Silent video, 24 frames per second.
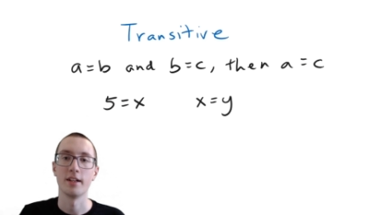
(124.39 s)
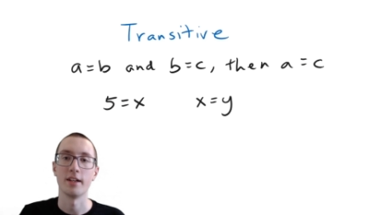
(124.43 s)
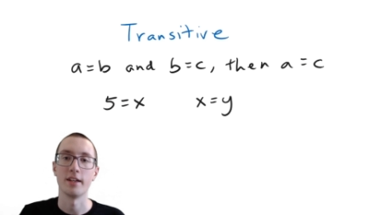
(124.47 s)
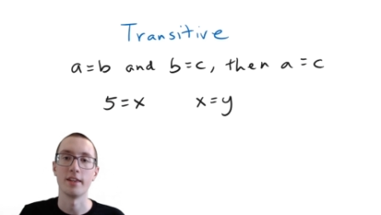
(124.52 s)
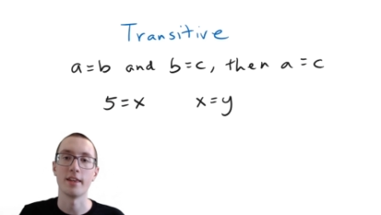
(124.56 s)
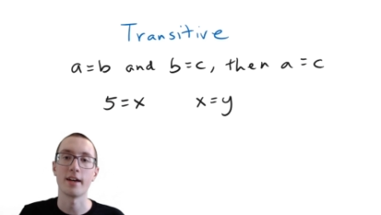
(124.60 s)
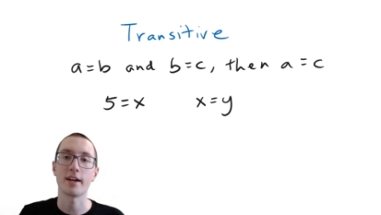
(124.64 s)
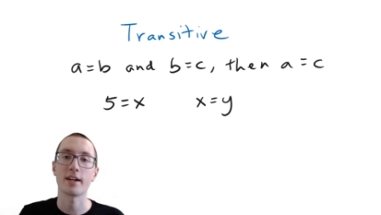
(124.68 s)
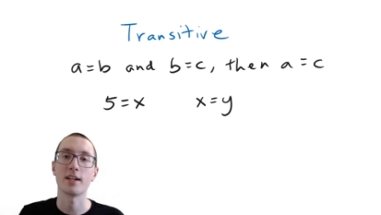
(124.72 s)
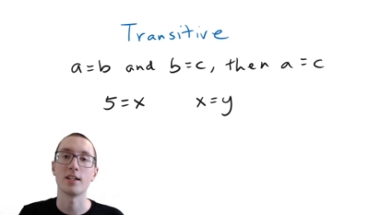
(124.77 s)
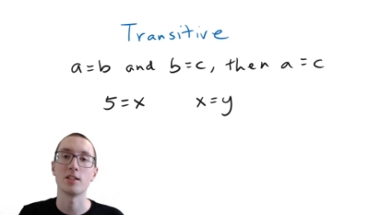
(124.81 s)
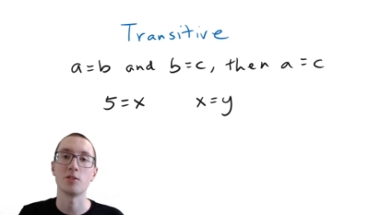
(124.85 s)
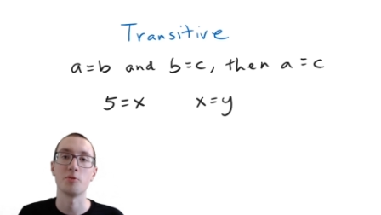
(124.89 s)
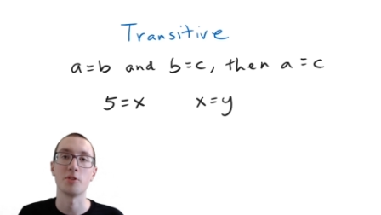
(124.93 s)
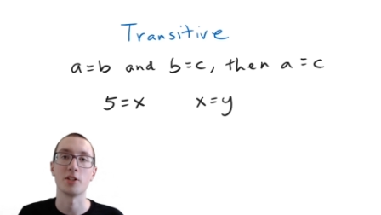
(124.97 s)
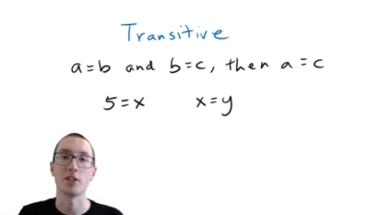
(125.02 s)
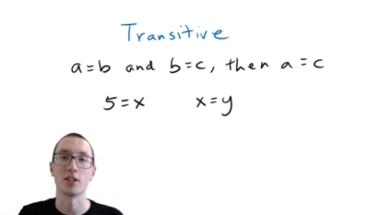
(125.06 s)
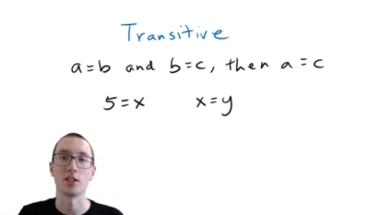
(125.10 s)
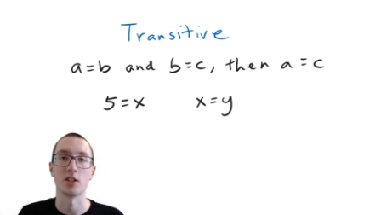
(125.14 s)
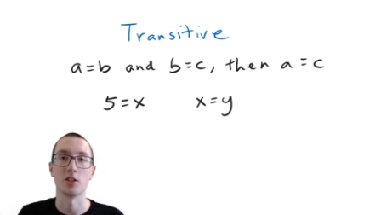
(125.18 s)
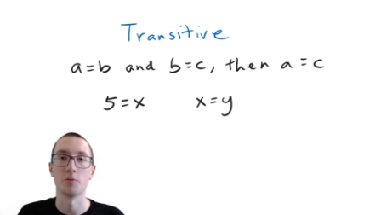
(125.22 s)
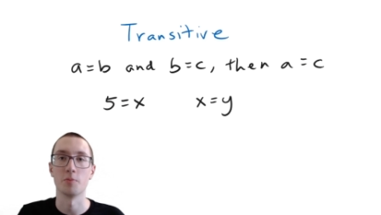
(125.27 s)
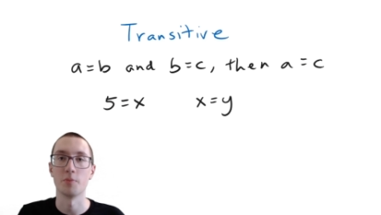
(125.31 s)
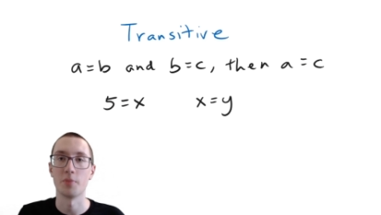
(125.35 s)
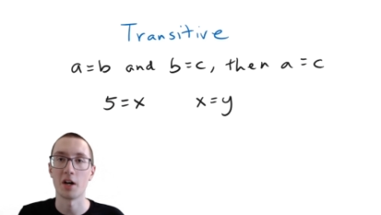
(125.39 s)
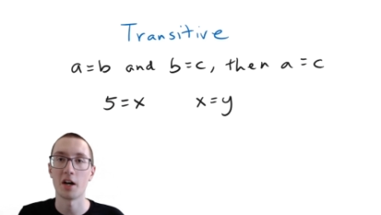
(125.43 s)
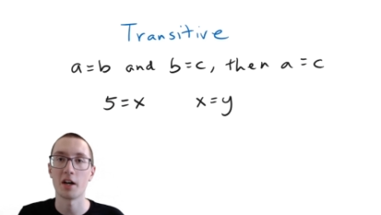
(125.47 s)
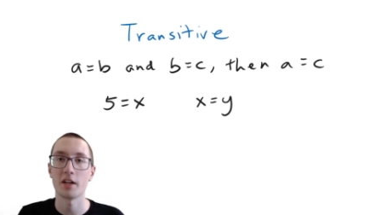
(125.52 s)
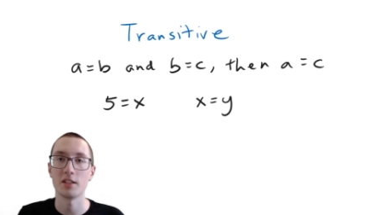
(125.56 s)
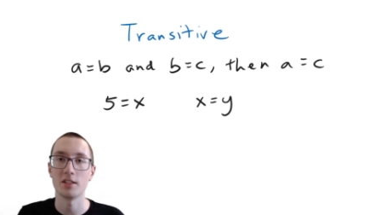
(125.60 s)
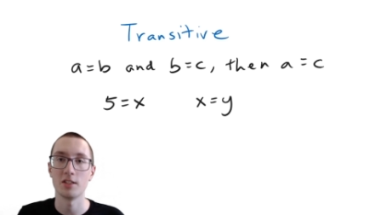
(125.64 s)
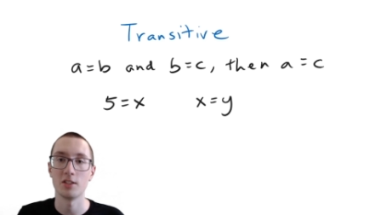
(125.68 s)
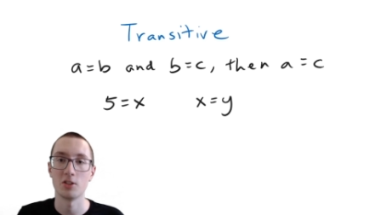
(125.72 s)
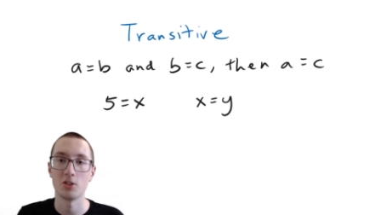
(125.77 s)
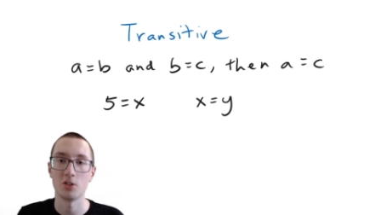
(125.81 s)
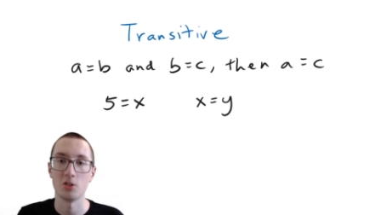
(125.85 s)
In that case, we can
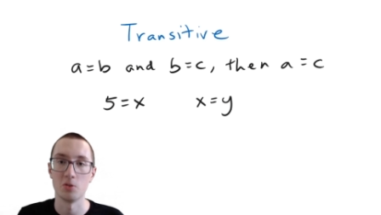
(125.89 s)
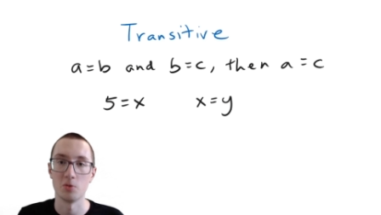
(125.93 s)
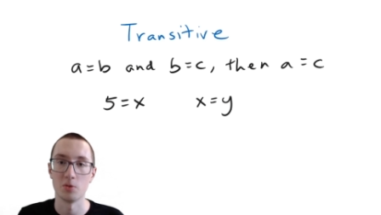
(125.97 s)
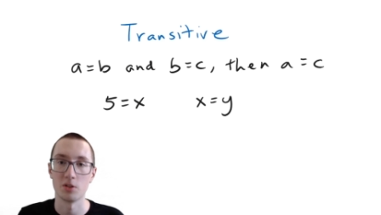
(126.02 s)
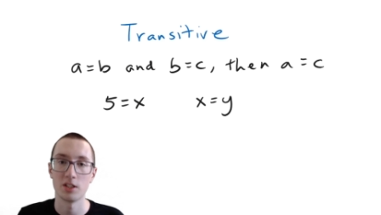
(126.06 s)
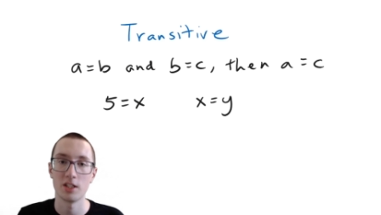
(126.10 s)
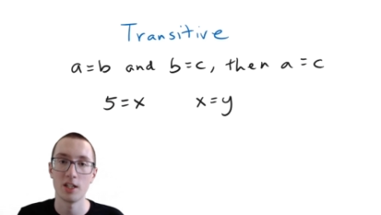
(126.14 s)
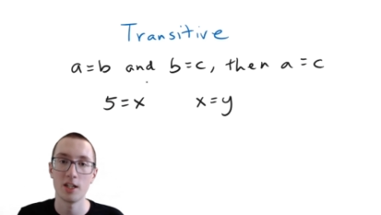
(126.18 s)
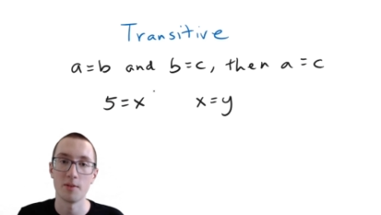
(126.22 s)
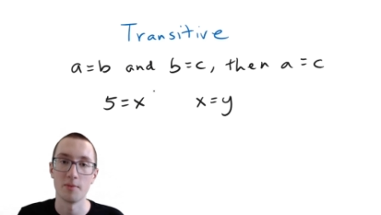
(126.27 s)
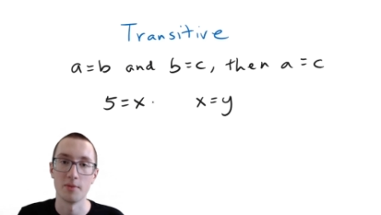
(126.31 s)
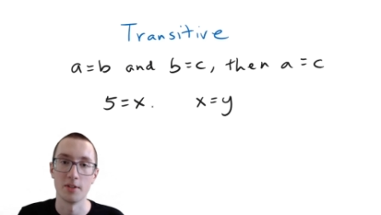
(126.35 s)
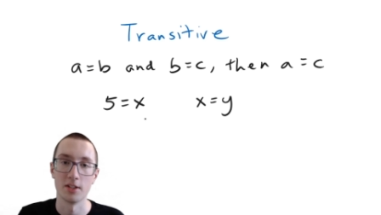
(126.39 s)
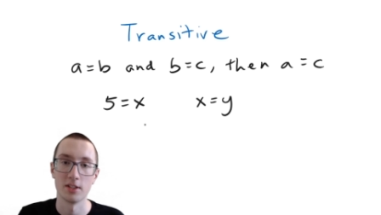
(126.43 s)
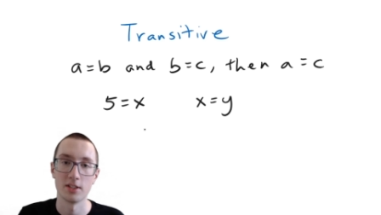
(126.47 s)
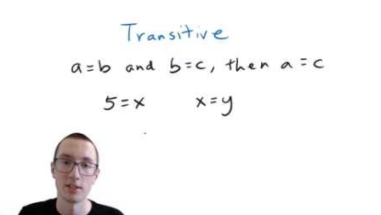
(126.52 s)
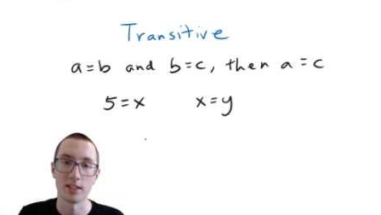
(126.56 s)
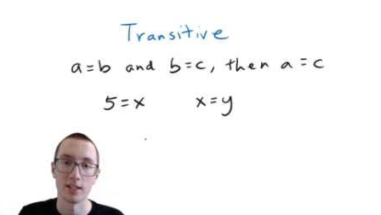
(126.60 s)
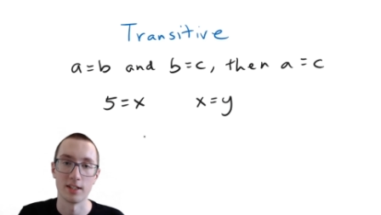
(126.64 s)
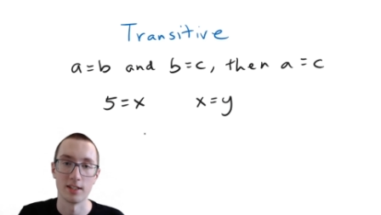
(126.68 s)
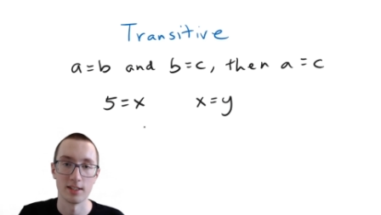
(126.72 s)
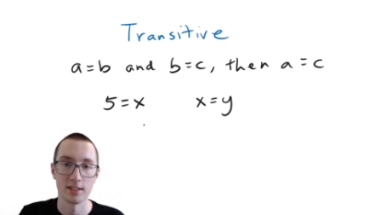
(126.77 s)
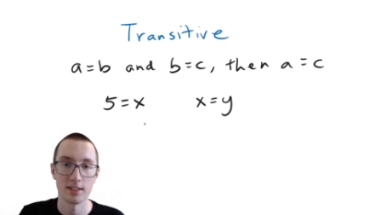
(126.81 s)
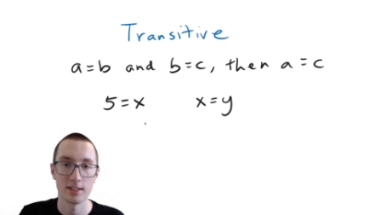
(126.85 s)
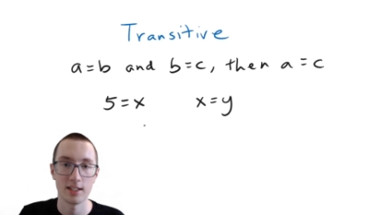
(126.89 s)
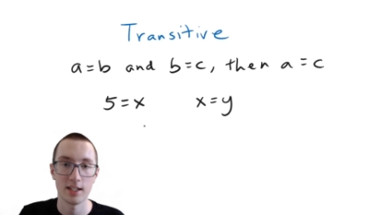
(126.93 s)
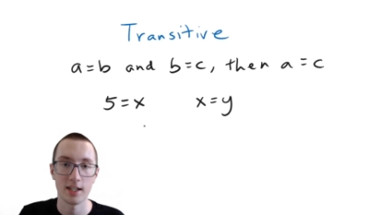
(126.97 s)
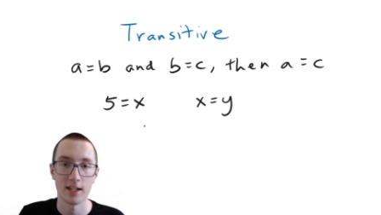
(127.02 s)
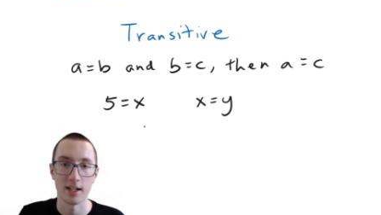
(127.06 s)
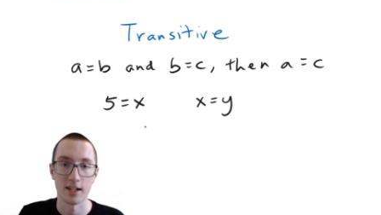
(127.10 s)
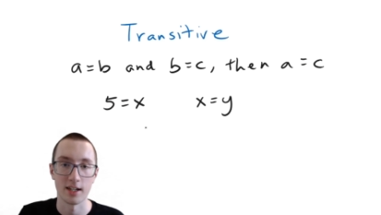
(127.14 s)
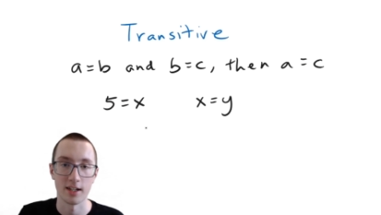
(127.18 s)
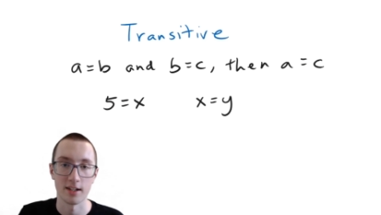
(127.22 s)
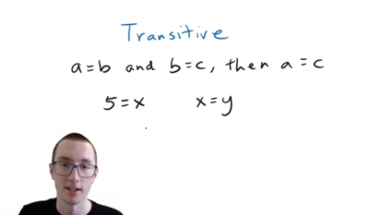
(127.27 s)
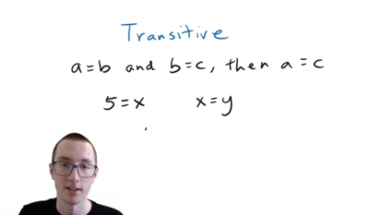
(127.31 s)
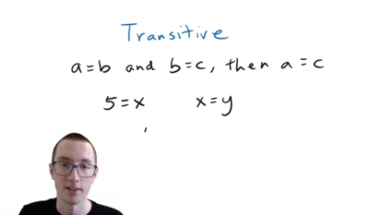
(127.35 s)
combine these two statements and
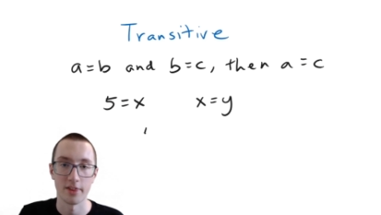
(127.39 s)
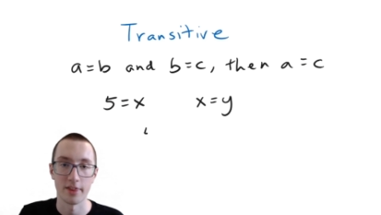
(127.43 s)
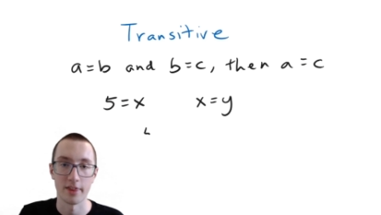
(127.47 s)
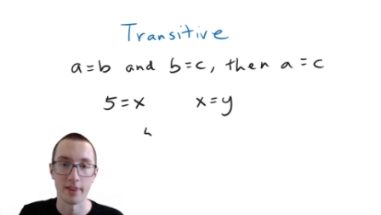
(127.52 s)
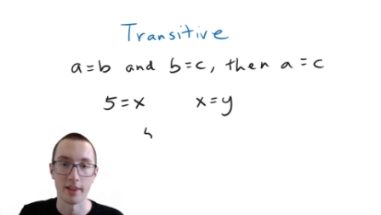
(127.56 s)
say